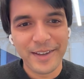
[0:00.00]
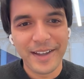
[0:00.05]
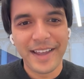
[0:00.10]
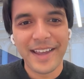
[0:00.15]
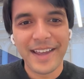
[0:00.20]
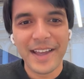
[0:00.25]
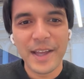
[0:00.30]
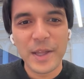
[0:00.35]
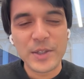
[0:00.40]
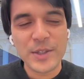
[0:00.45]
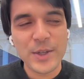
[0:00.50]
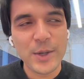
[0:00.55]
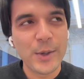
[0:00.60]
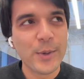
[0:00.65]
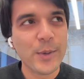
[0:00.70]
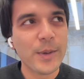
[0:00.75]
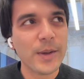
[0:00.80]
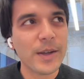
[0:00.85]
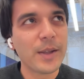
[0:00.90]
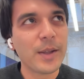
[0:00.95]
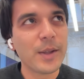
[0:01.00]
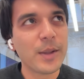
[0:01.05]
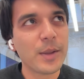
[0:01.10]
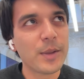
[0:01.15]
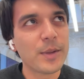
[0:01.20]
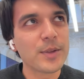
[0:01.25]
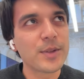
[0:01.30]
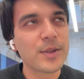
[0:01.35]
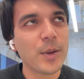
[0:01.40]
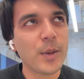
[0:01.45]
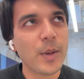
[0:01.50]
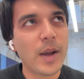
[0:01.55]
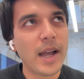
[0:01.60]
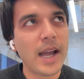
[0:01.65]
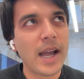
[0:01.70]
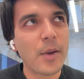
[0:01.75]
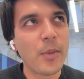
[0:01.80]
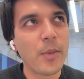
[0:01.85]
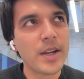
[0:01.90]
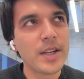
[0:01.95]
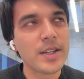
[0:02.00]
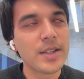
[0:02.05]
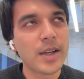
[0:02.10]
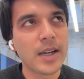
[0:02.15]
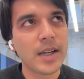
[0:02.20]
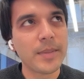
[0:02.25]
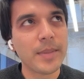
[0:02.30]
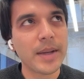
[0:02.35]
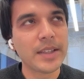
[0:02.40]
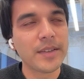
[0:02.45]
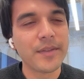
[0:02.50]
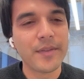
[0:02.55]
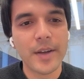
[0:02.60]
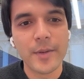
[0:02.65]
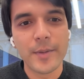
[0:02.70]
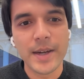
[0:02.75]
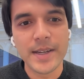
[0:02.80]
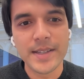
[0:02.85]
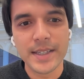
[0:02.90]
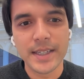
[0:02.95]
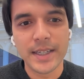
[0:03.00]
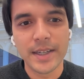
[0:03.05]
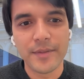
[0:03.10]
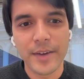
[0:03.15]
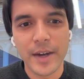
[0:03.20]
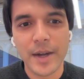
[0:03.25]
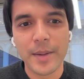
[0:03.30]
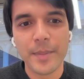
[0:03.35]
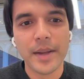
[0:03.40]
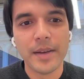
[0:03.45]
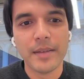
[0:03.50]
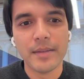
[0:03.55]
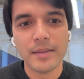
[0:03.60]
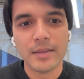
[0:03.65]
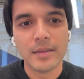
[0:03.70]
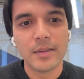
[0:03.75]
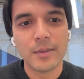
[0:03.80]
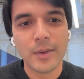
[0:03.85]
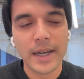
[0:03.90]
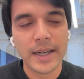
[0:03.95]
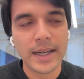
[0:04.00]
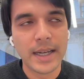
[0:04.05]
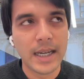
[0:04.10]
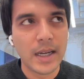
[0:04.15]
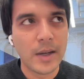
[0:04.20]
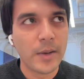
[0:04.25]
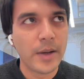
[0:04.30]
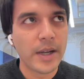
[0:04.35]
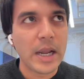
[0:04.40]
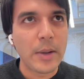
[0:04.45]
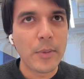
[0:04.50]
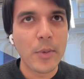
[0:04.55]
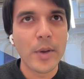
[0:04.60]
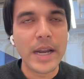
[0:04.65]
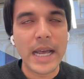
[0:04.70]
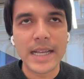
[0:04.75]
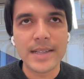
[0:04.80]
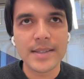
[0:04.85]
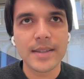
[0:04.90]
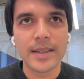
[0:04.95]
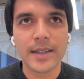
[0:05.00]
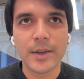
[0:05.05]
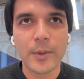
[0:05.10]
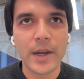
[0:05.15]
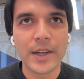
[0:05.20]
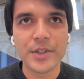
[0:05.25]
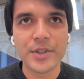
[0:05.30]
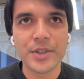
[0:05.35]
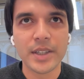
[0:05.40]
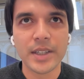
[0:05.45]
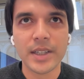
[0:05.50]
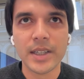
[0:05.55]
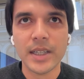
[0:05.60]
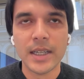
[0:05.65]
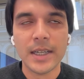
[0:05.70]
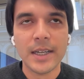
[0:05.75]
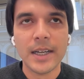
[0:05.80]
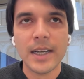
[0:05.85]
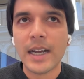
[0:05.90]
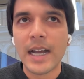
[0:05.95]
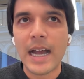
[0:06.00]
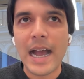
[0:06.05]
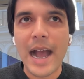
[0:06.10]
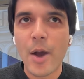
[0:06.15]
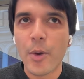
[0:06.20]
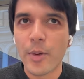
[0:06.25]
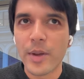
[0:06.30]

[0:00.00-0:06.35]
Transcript: Uh, so so I, I want to talk about the fundraising environment right now, and I won't ask the question, how